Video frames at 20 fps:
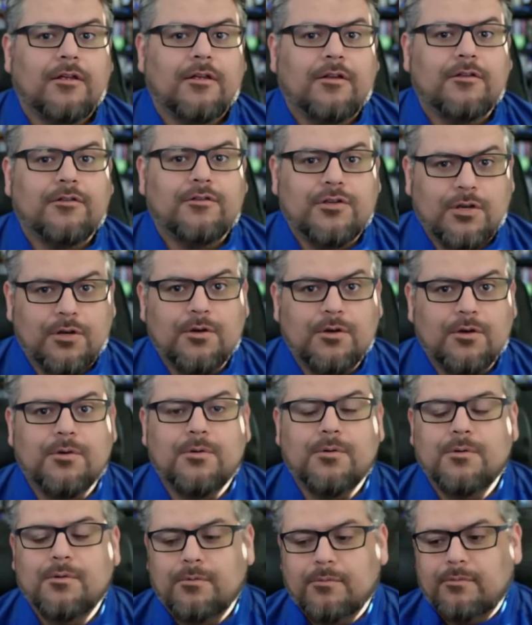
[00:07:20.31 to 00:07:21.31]

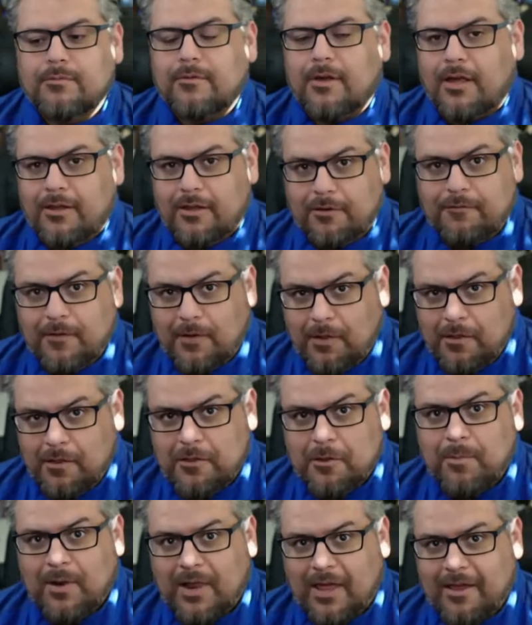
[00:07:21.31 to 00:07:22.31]
to," and then fill in
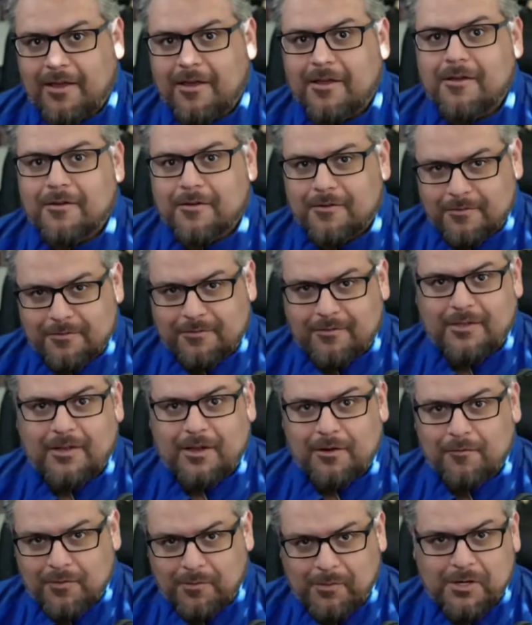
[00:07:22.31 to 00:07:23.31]
the blank, the
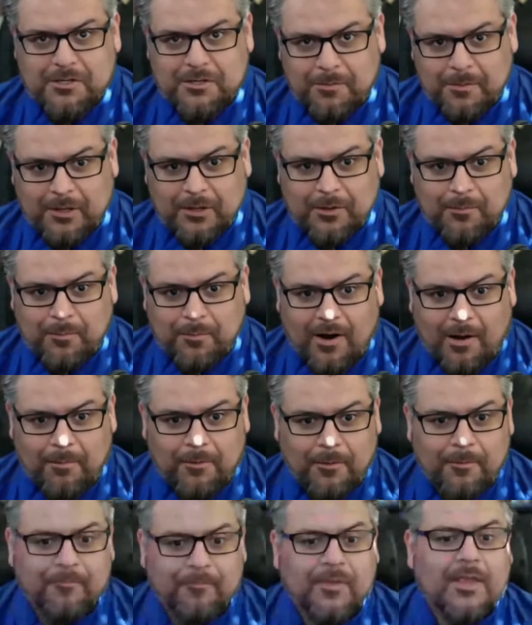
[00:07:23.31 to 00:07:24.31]
information about the
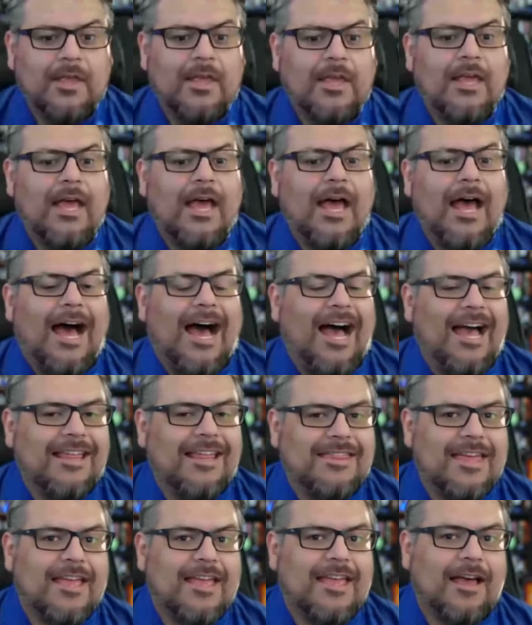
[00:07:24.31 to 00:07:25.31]
problem. "I
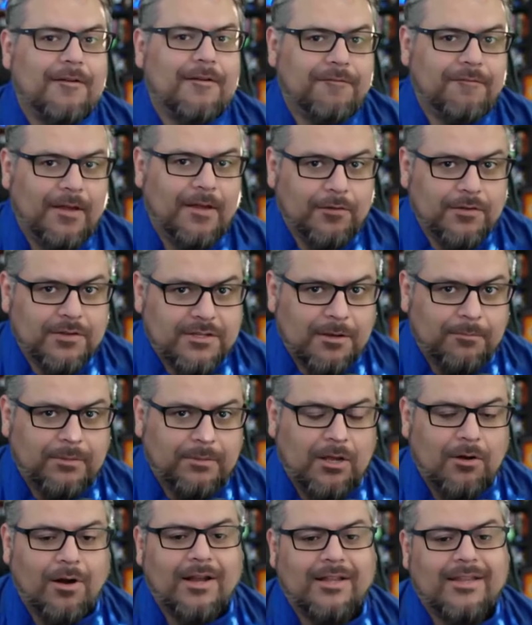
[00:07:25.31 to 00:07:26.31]
think I found
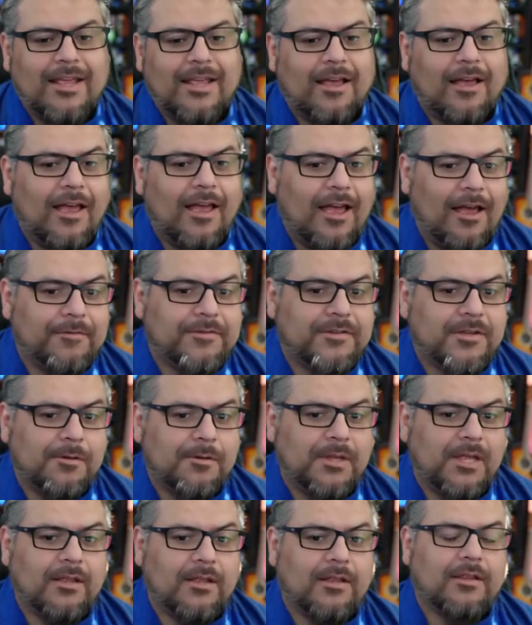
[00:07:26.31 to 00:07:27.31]
something, or I think I have
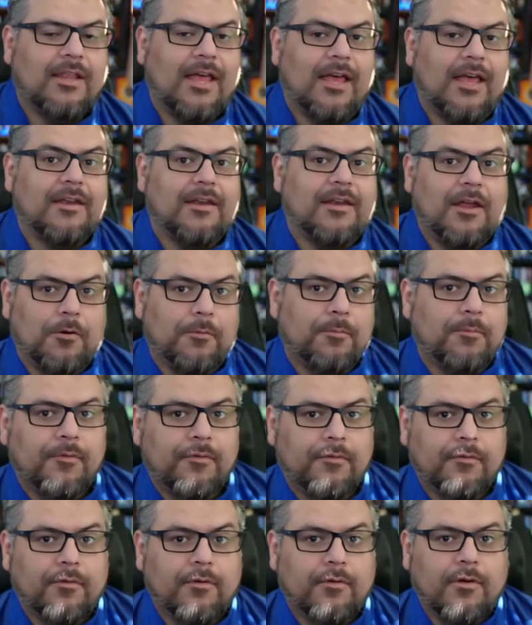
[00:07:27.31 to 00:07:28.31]
something that can help."
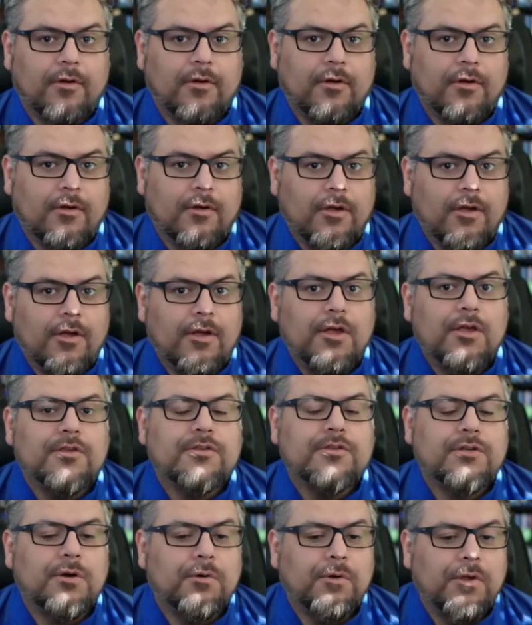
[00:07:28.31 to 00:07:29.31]

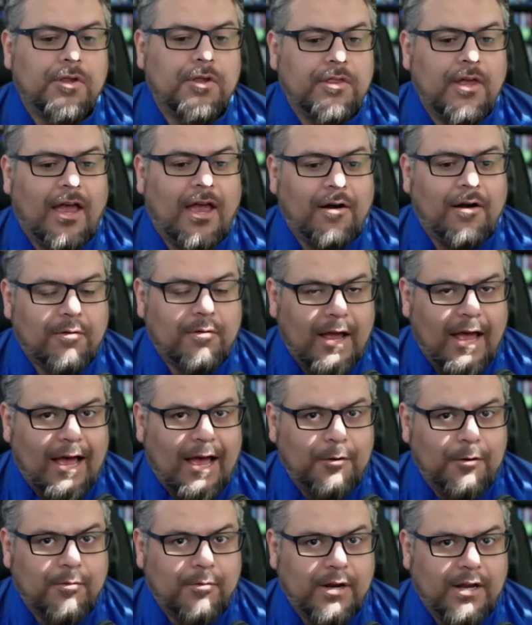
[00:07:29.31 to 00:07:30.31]
So that
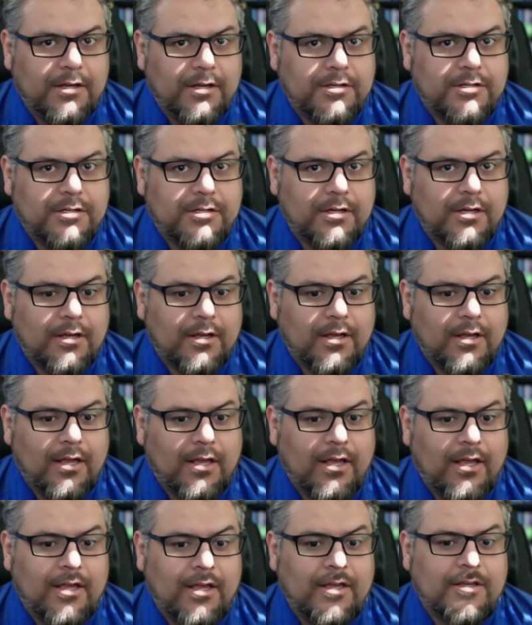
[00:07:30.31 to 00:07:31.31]
outreach
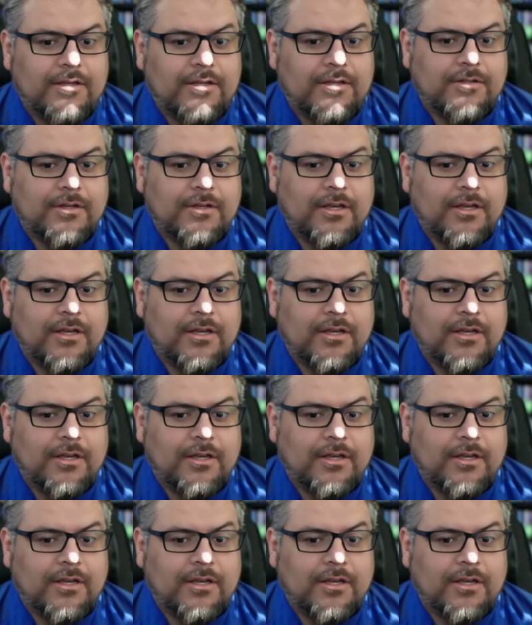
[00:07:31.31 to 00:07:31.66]
is